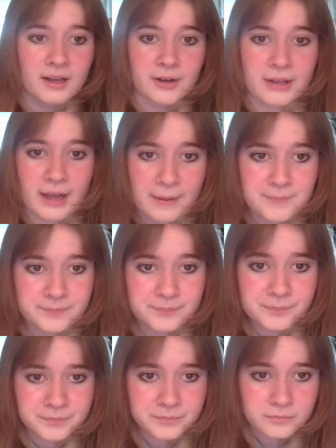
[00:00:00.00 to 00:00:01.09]
Okay.
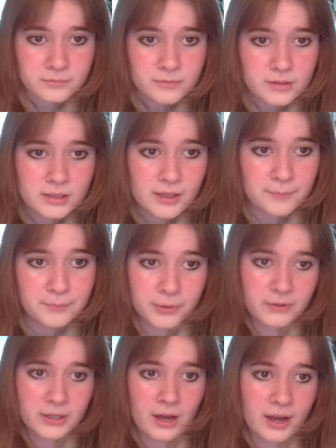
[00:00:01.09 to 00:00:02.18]

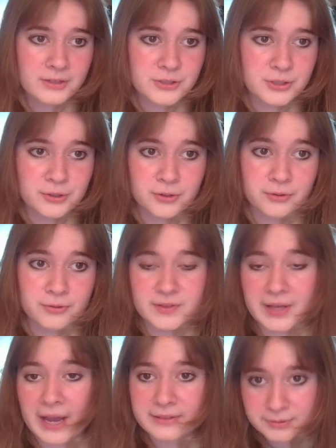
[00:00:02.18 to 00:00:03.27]
Moving on to
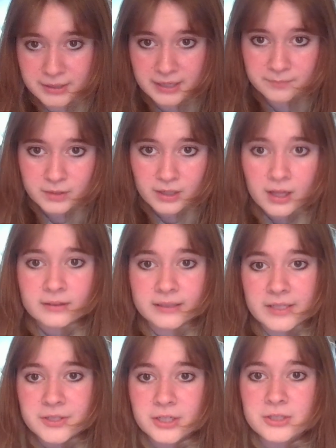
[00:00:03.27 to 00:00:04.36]
slide 3,
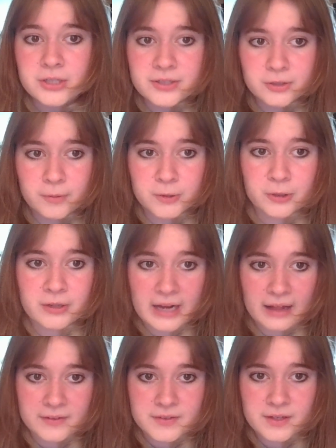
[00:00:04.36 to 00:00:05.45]
let's look at transcriptome
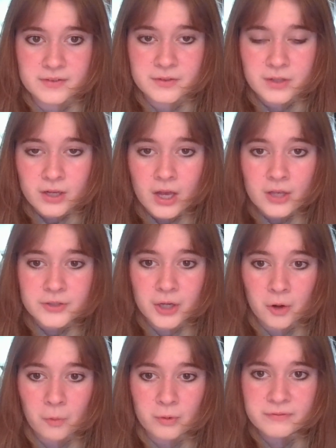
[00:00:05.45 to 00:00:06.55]
analysis.
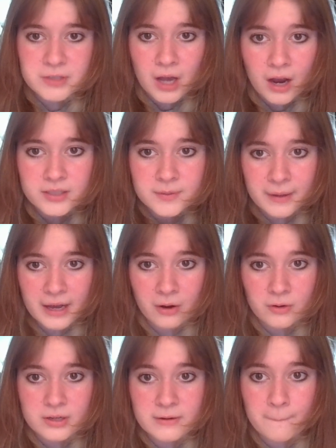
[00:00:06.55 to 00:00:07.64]
So we've talked
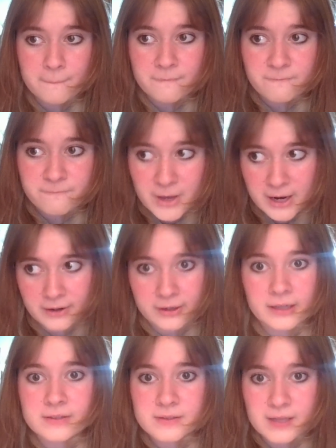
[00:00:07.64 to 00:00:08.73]
about
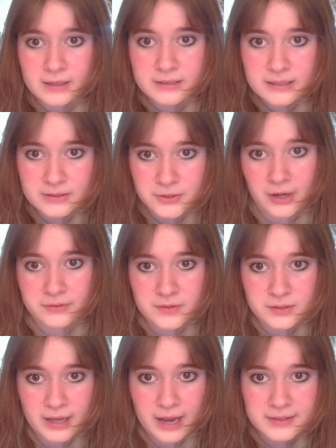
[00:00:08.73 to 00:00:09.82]
various techniques throughout
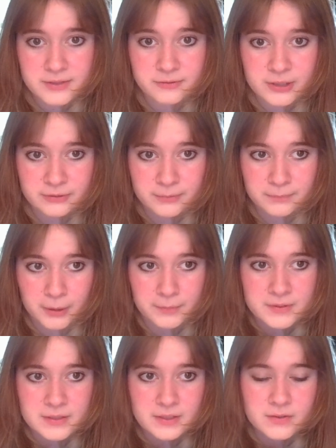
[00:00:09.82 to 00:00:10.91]
this class for different
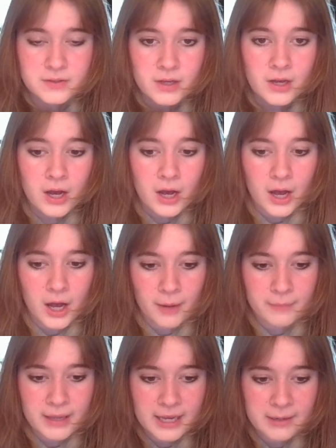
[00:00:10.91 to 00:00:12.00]
purposes.
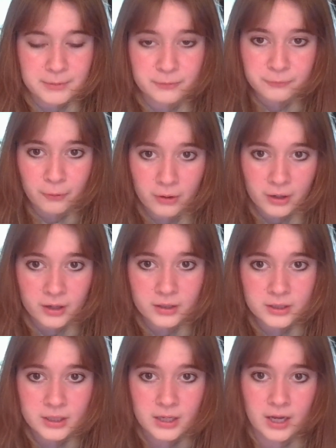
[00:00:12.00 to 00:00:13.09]
And before
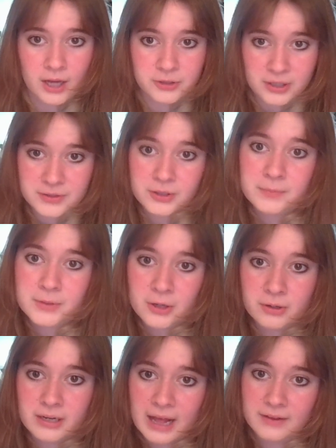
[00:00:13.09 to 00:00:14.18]

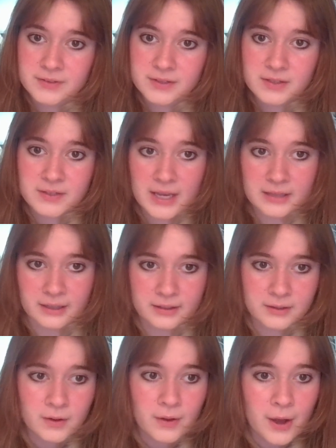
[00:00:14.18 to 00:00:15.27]
transcriptome analysis and
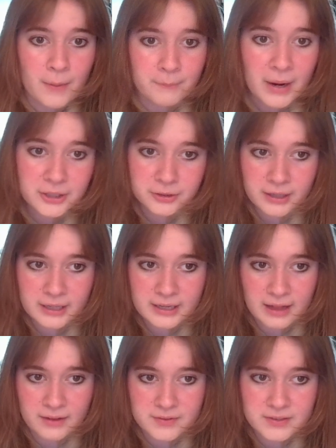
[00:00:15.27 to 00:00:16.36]
like microarray
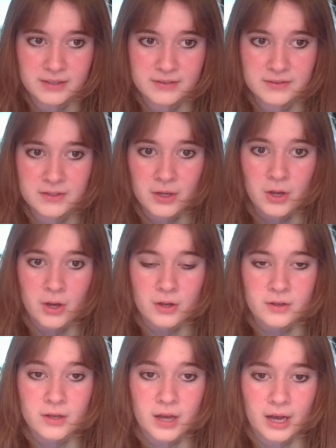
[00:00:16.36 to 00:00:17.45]
analysis,
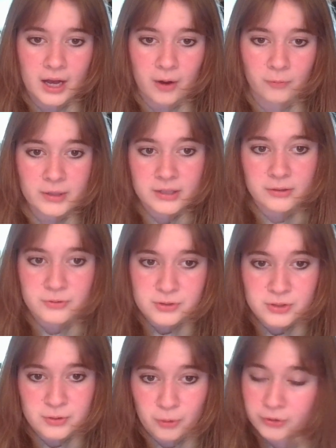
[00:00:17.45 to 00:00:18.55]
we
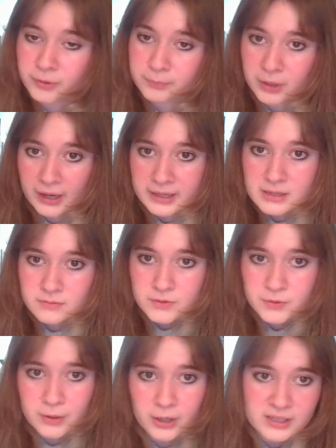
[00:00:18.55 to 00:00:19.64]
used northern blotting.
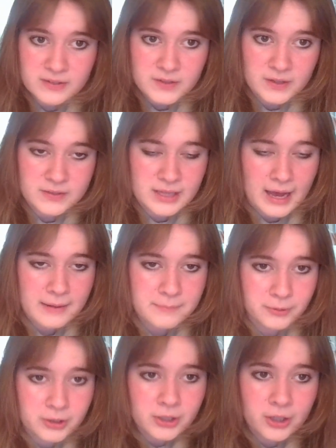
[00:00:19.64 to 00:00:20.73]
So we already discussed that,
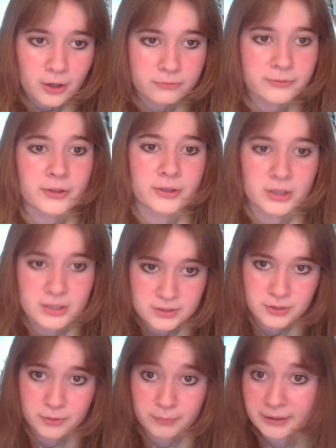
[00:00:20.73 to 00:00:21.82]
but we're going to go further
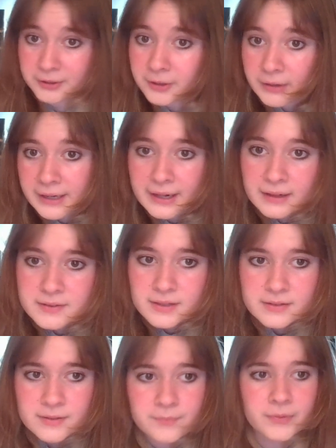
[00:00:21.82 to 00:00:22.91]
into microarray
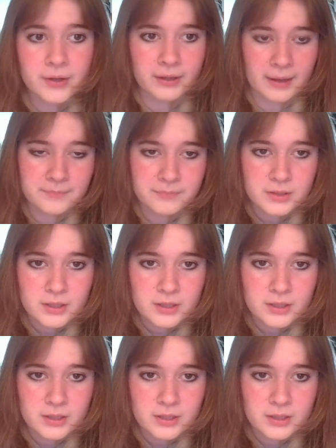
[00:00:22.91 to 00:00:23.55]
analysis. Okay.